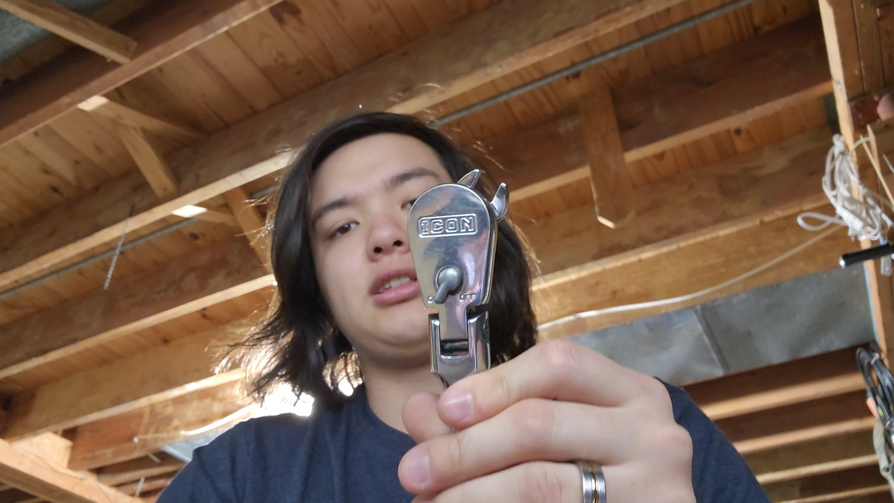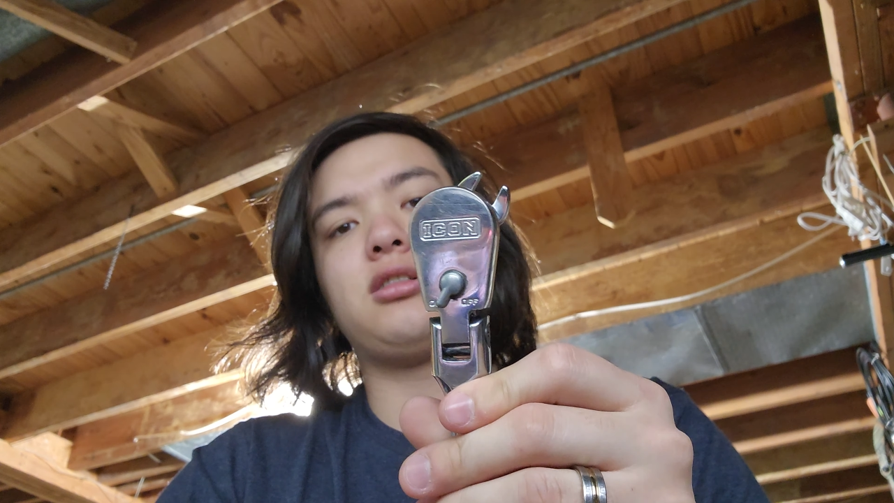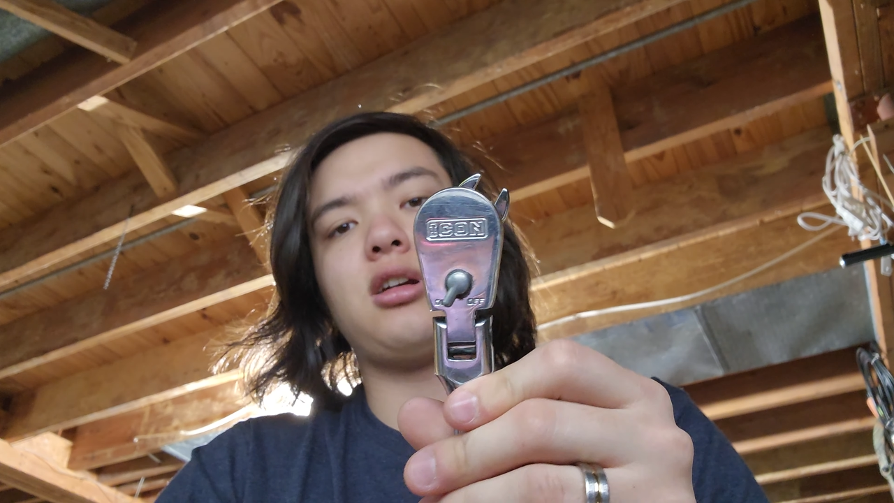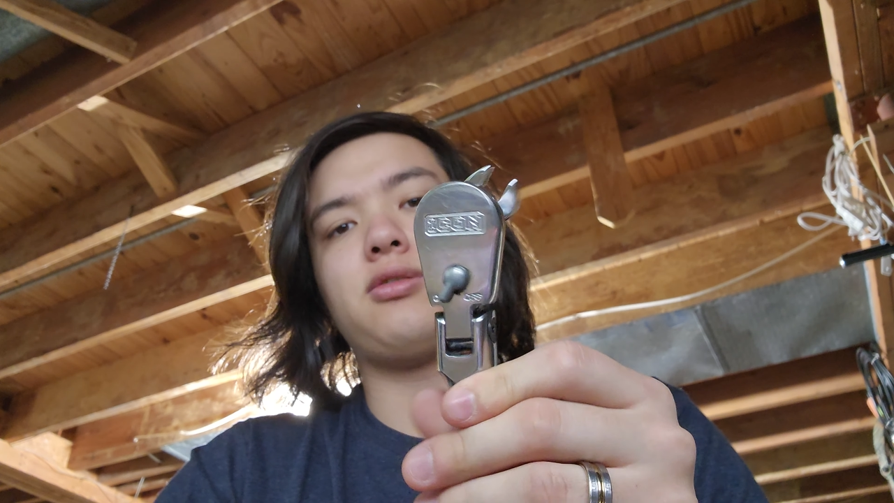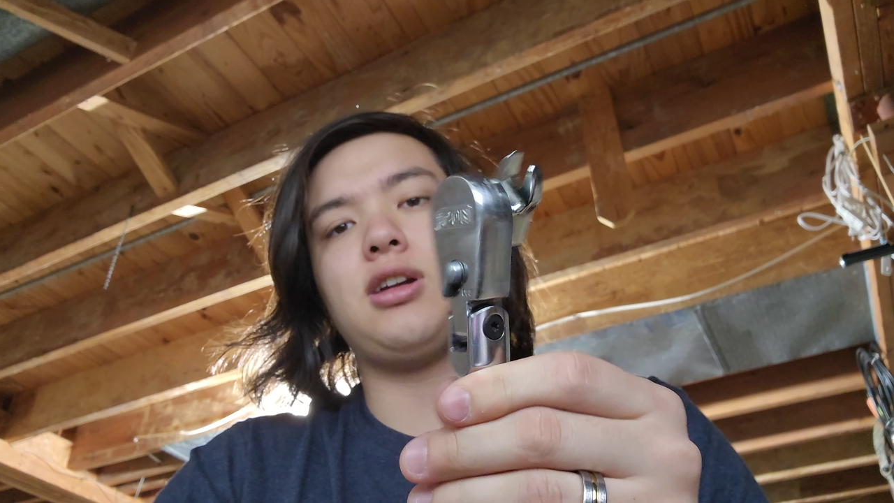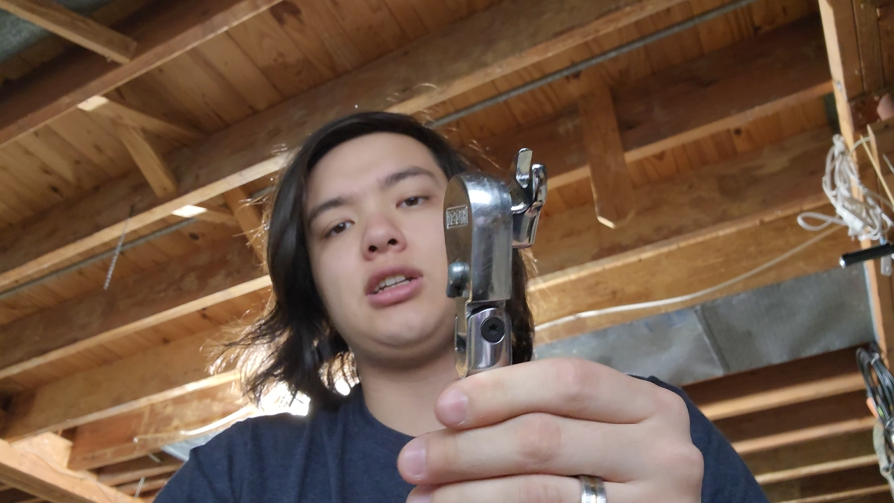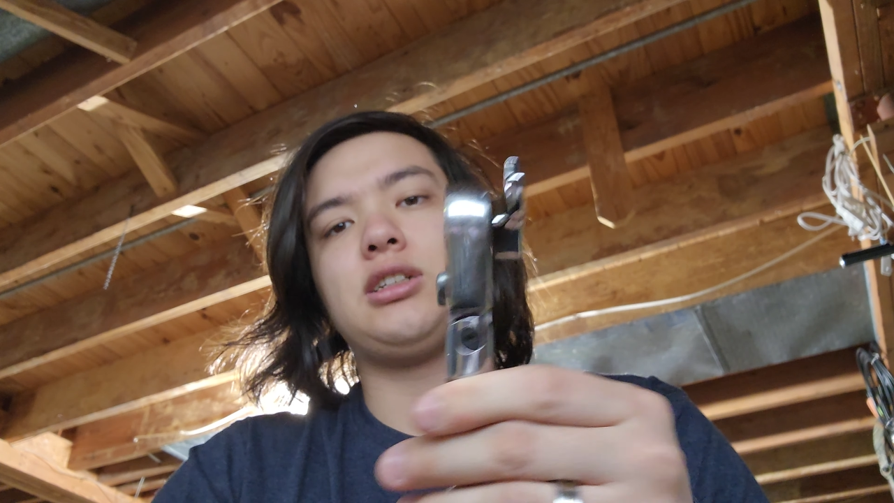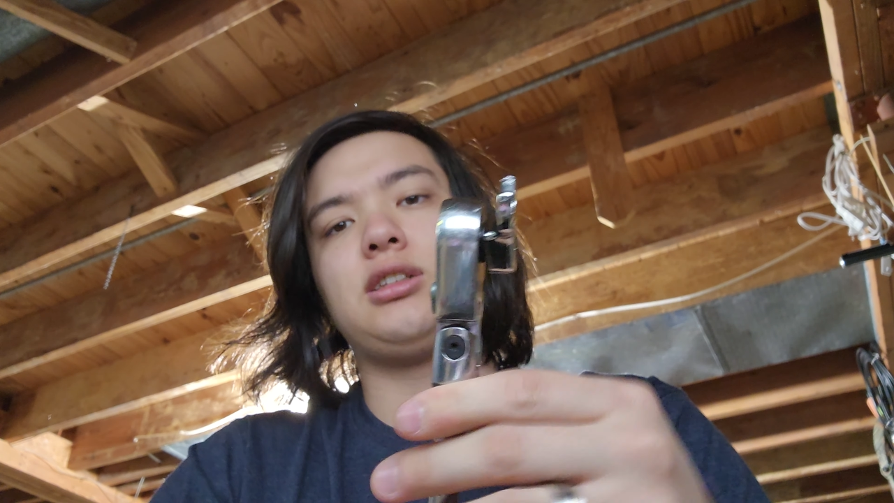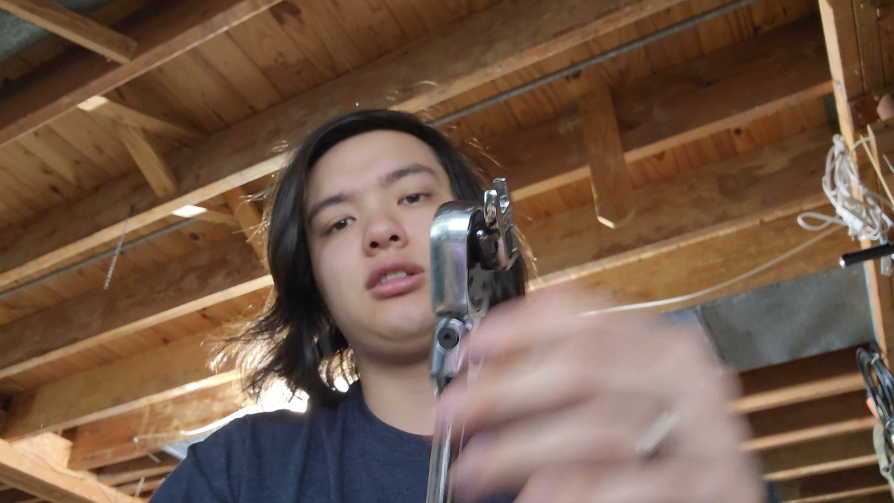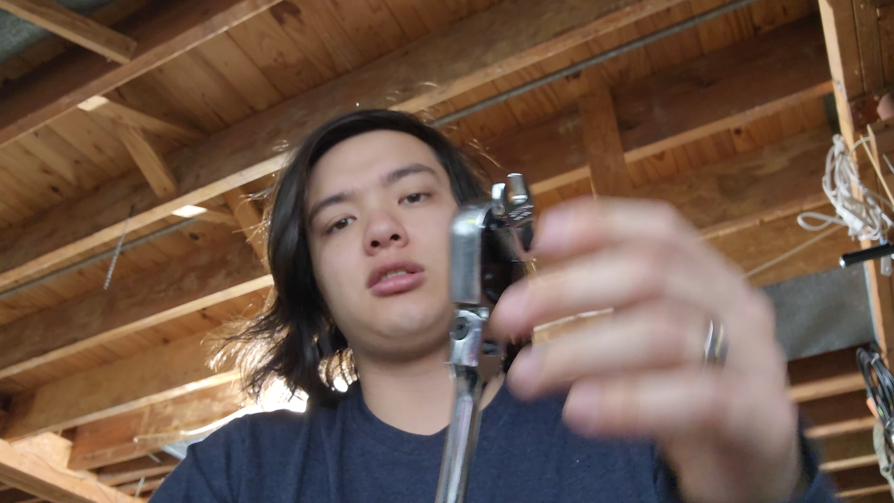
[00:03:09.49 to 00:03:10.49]
8 drive
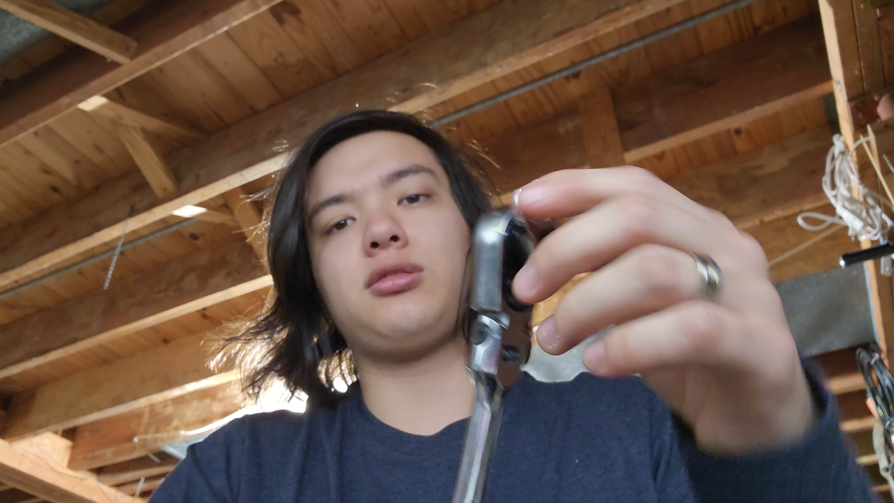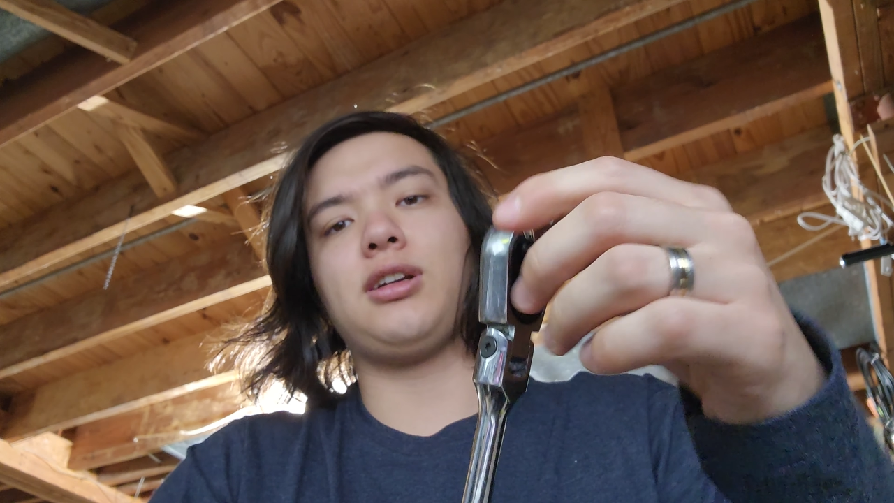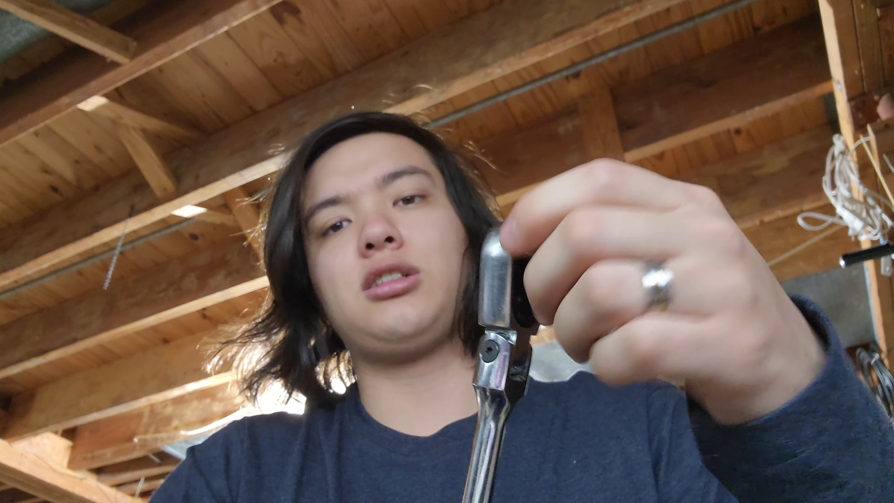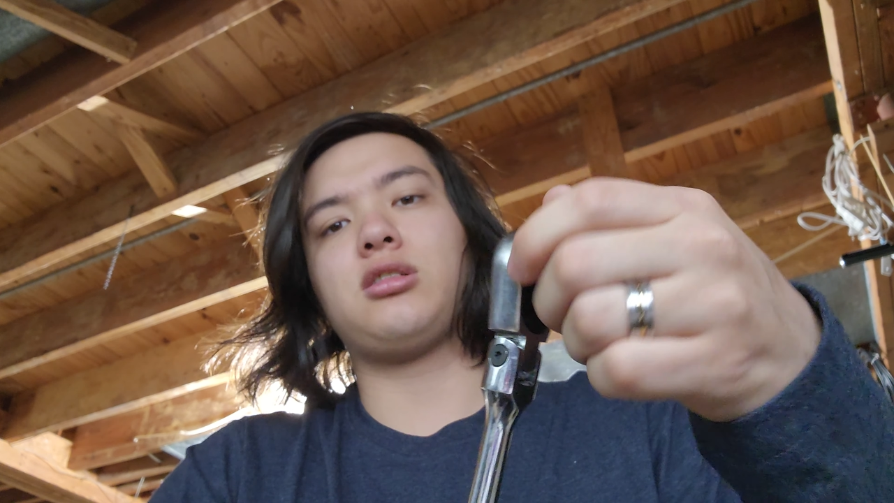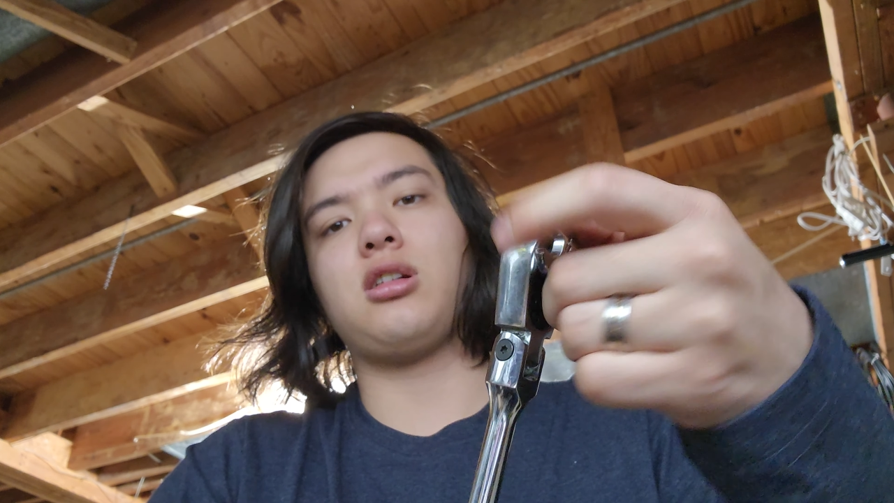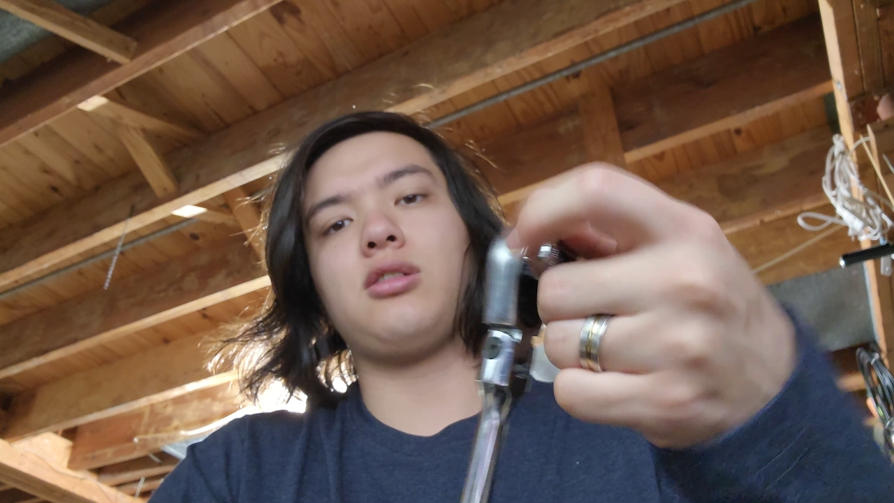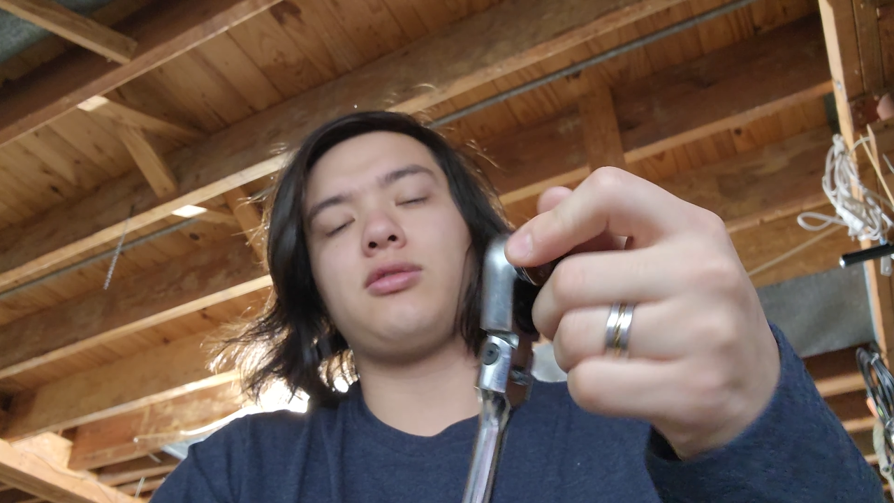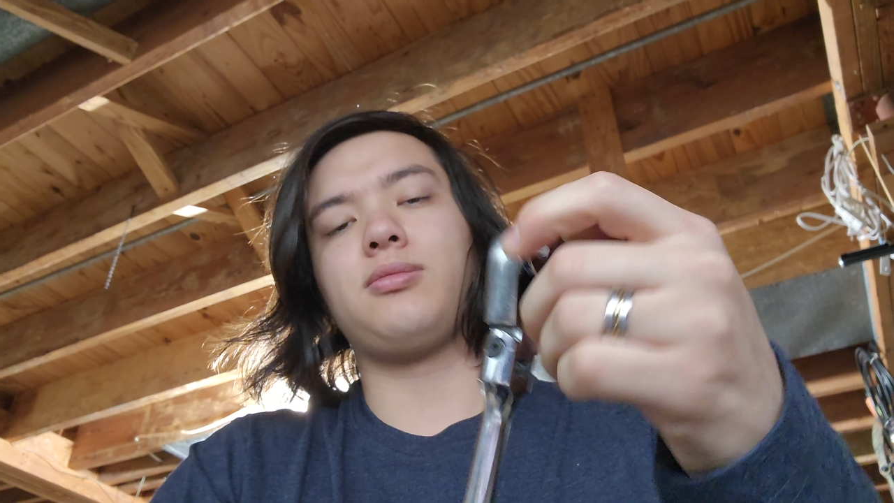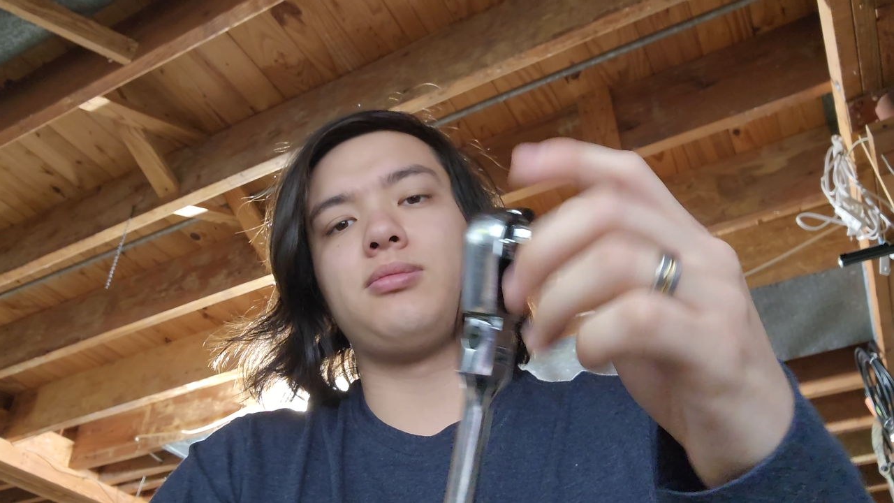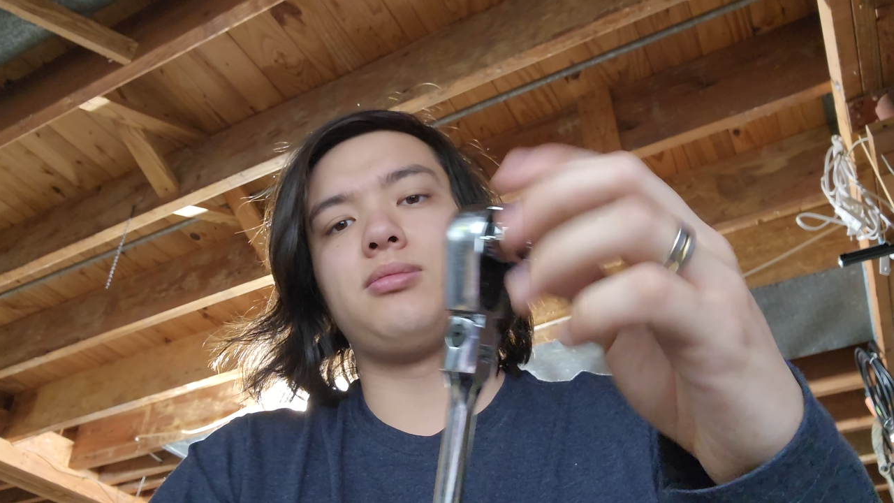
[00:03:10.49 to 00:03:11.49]
ratchet. These are 3 8 drive.